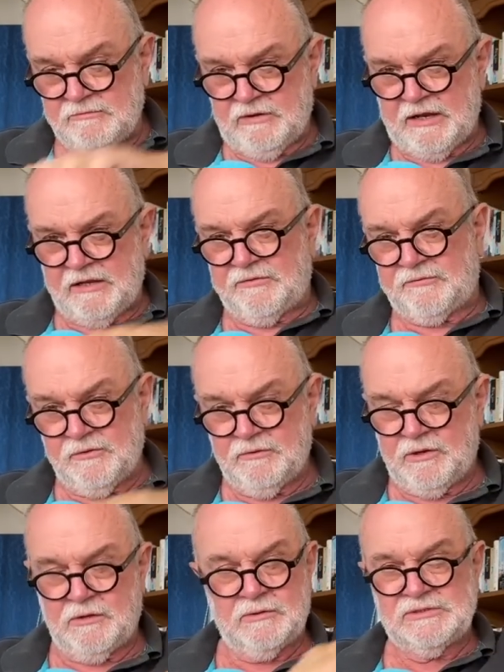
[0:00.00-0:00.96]
Run it
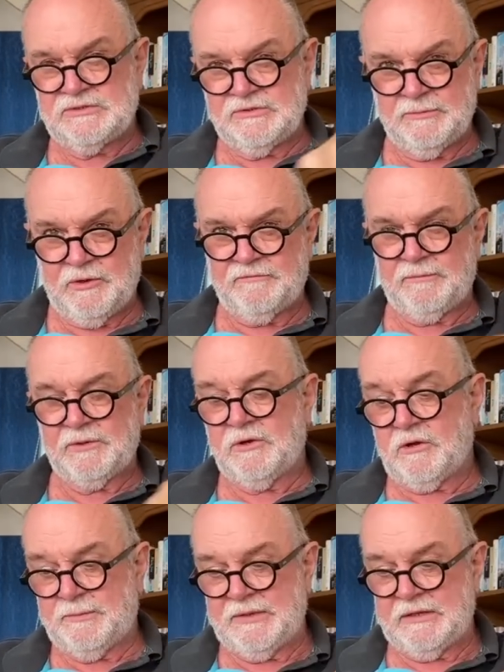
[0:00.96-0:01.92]
through. I always do mine from the
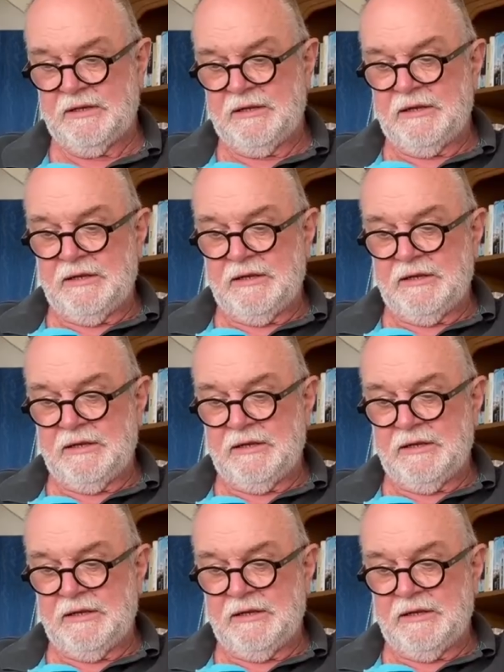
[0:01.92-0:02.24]
cockpit.